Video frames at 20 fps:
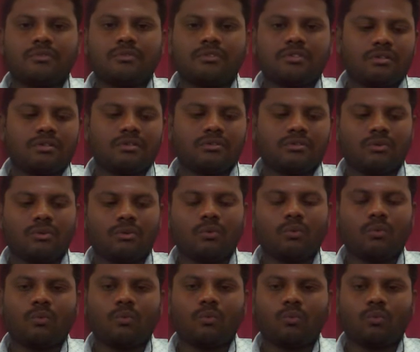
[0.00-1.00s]
So
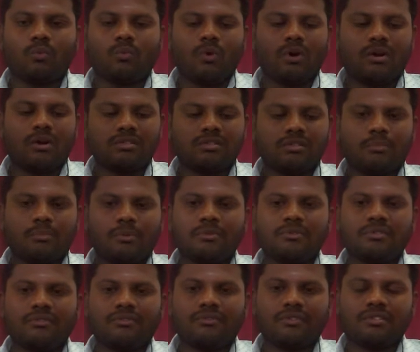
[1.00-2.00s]
what is the purpose of
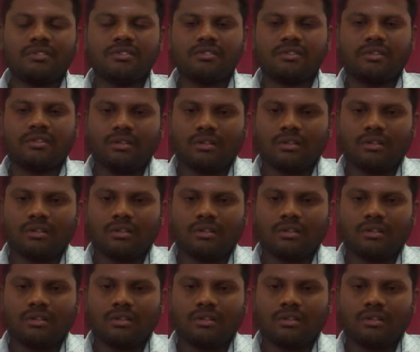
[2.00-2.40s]
register?